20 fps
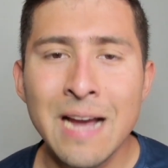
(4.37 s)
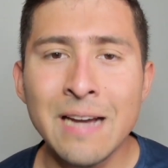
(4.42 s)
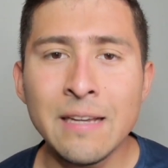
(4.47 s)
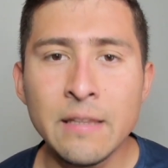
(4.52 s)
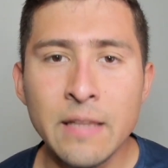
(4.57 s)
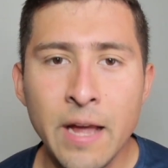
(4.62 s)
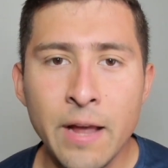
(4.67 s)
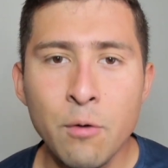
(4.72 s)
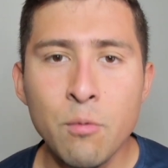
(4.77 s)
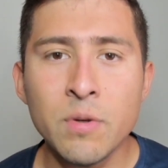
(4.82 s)
I
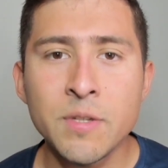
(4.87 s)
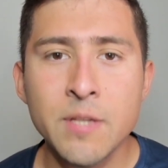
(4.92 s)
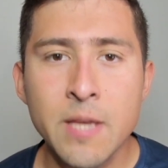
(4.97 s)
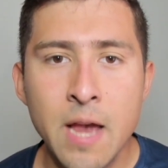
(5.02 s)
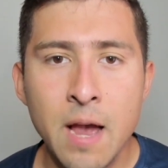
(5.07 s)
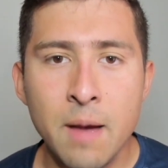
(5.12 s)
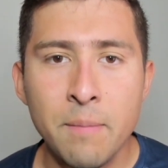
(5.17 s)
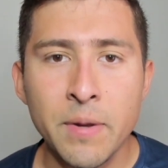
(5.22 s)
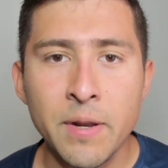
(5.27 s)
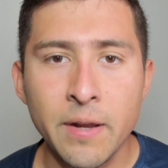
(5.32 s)
like what's
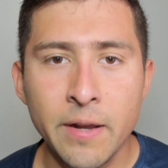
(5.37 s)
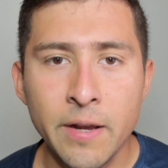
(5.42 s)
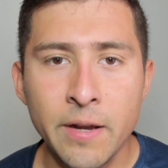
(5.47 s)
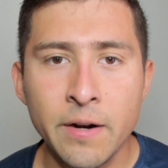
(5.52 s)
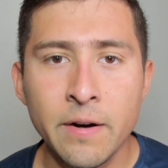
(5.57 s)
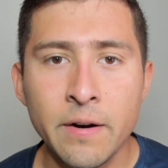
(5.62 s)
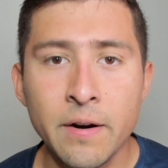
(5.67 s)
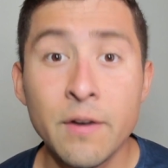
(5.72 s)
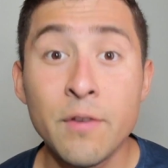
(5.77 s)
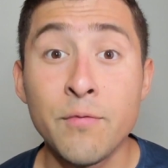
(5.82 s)
happening
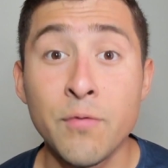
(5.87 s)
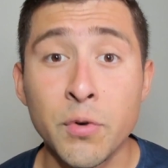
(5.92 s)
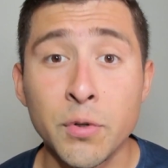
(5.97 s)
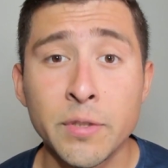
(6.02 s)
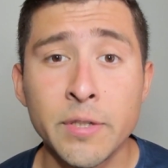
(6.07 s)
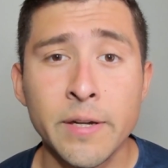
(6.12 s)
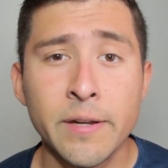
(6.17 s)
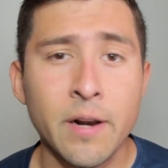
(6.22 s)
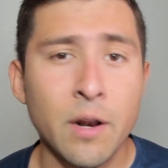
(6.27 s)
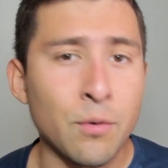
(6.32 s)
here for
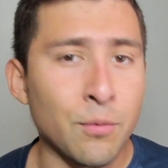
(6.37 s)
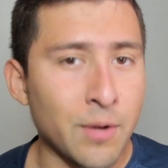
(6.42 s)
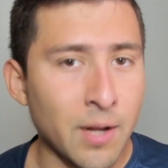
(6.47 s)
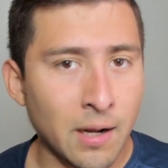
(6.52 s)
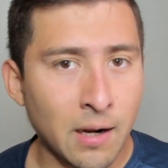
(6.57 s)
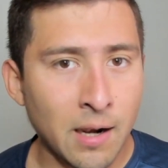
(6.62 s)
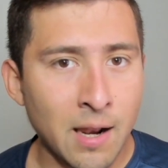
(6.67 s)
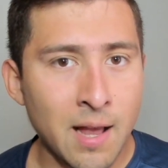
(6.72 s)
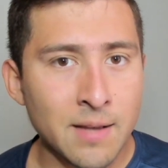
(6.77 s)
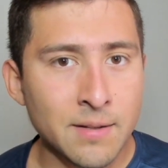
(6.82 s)
Terra Luna
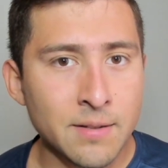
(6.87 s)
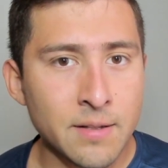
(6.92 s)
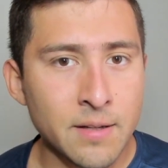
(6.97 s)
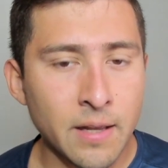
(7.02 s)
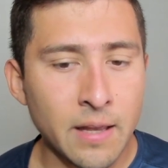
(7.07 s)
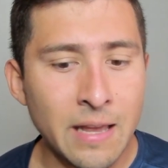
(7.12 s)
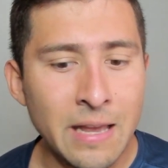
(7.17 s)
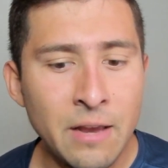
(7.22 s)
Classic.